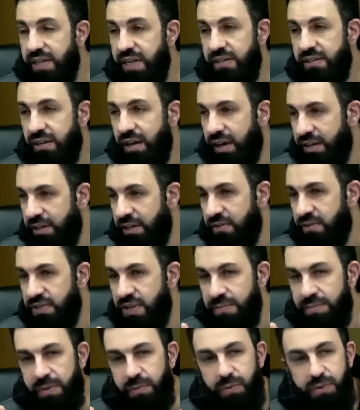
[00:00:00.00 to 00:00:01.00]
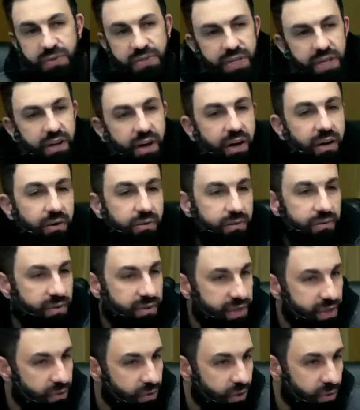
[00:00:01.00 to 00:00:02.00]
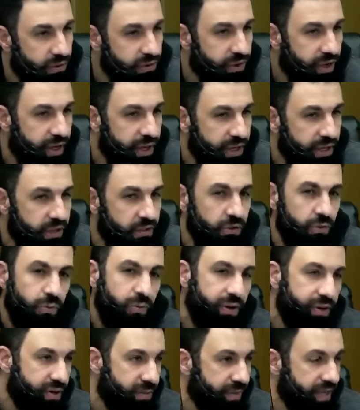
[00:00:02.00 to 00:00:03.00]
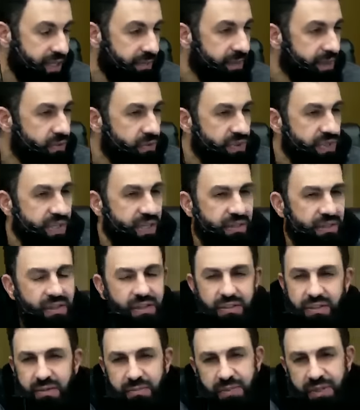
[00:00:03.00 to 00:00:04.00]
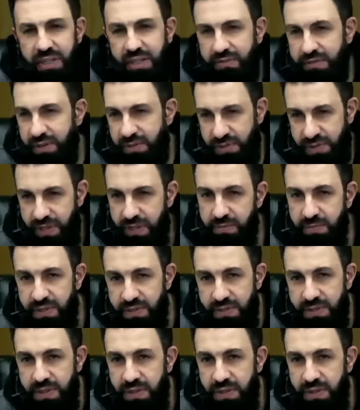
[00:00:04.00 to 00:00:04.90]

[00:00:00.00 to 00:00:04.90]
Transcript: And I know some people will say, oh, they're all dying and you're worried about your mental state. No, don't believe those statements.